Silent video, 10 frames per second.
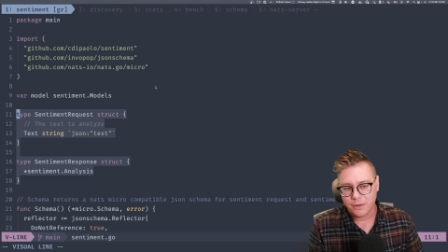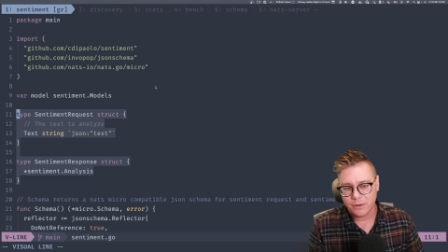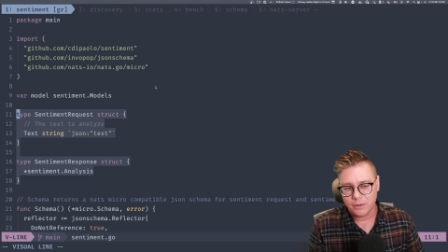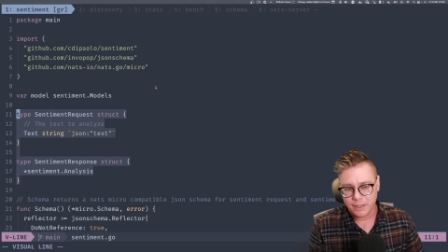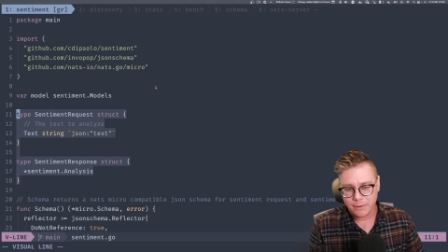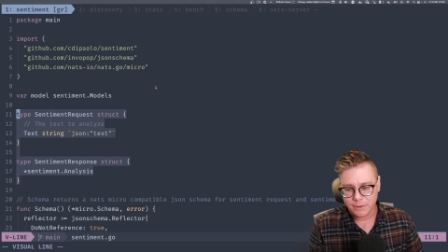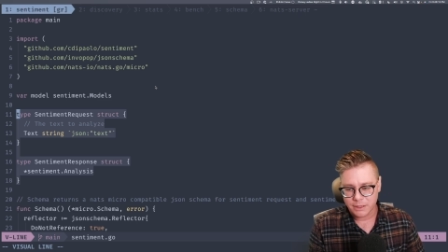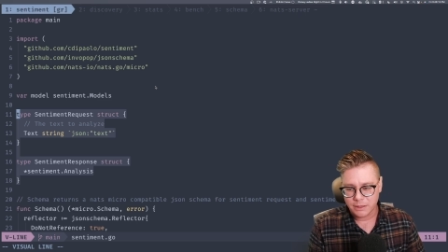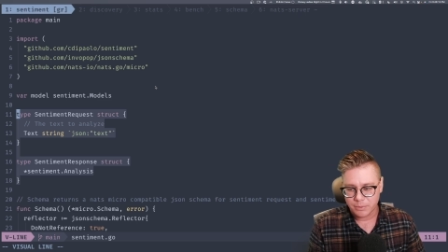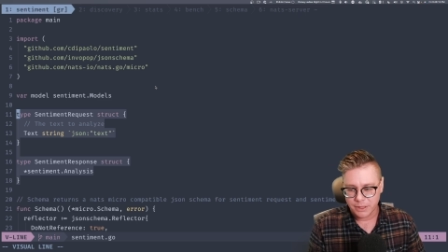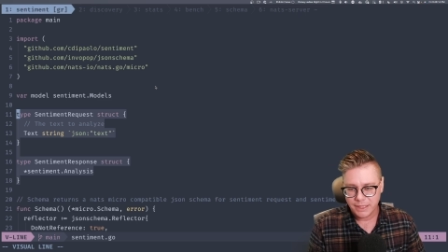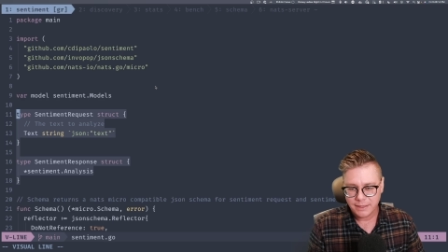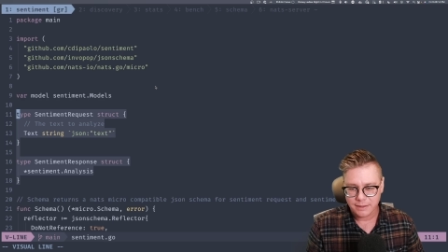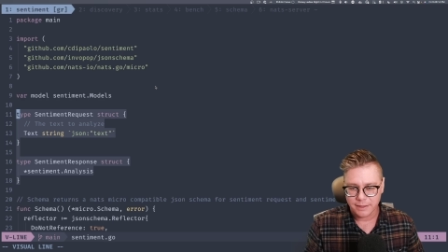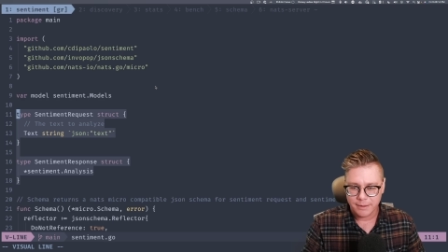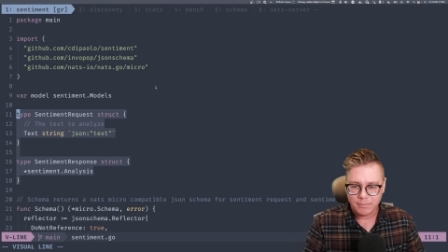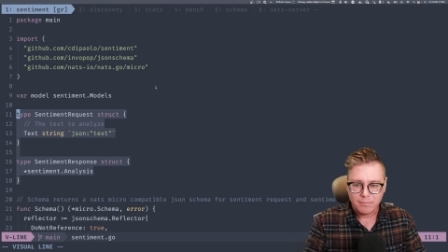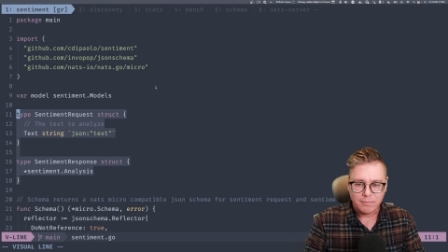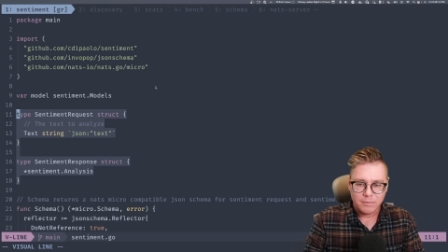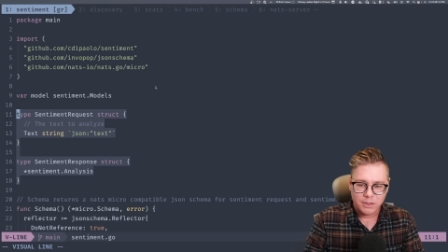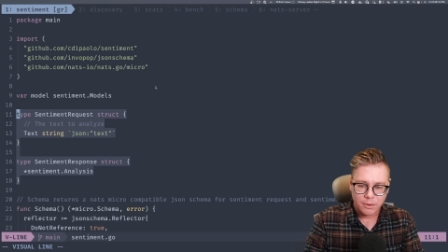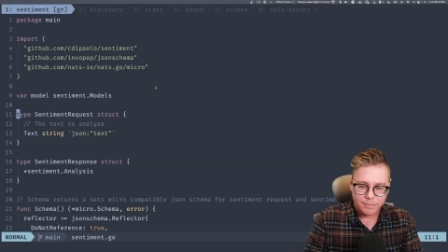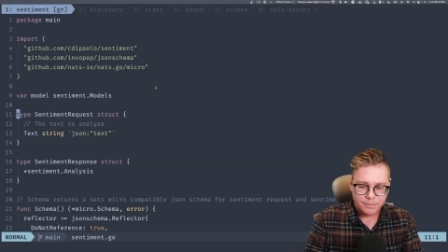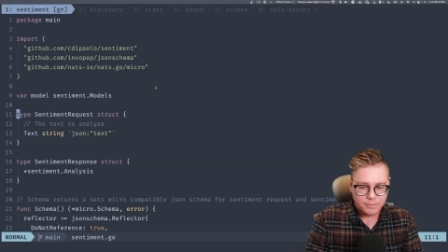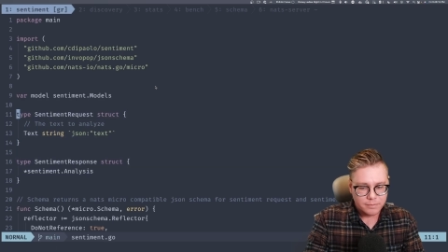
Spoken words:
other languages pretty easily. So